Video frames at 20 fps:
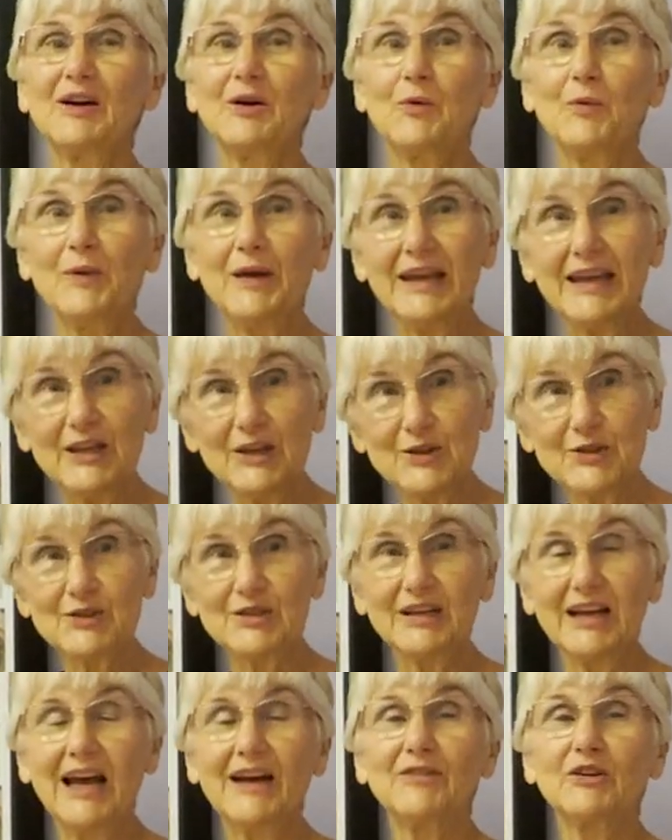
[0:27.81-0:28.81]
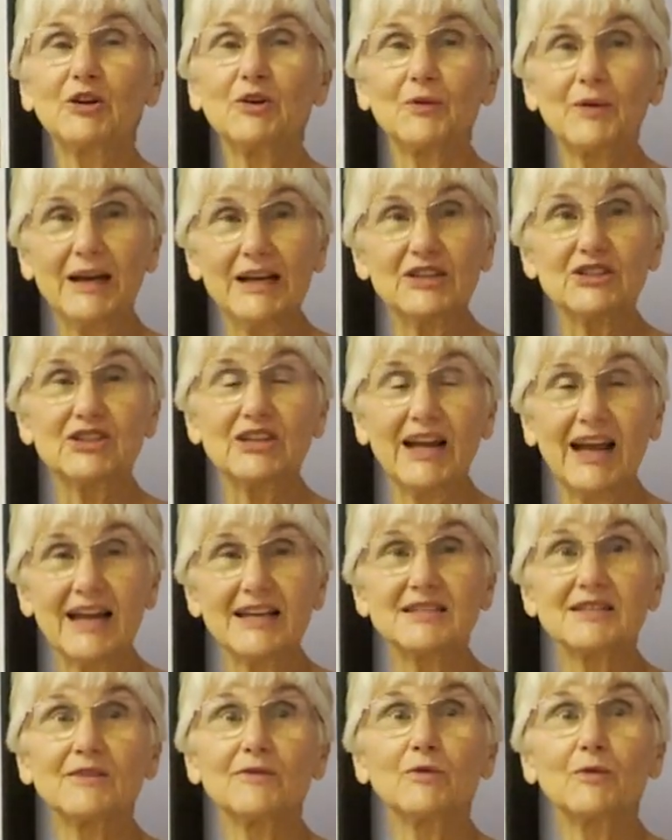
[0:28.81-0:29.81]
we usually have a great
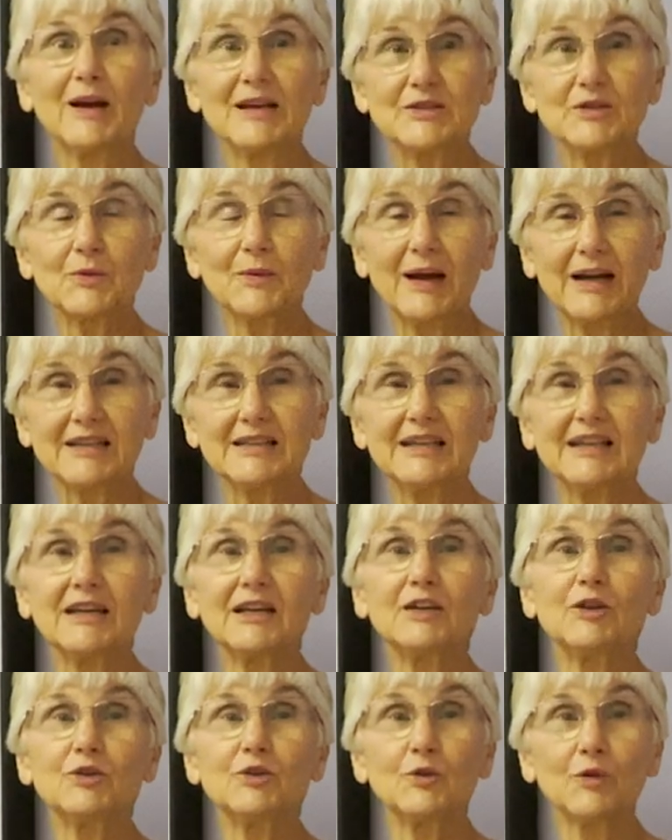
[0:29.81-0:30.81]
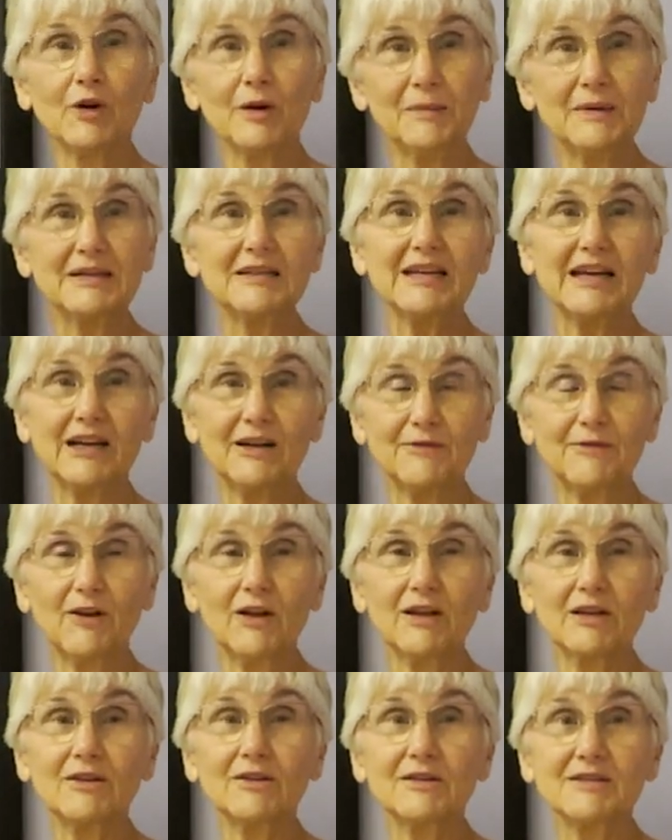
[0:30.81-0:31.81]
chance of resurrecting dormant hair
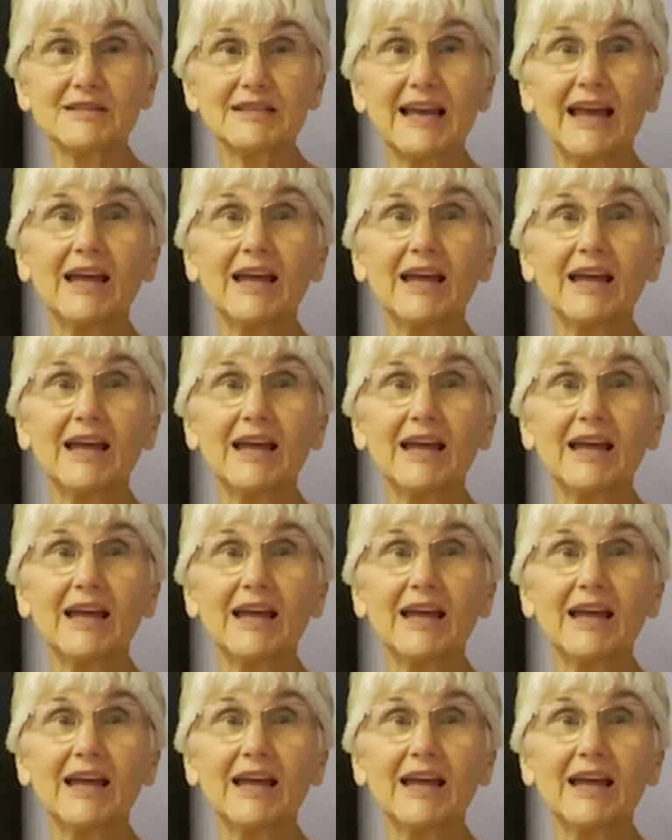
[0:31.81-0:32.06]
follicles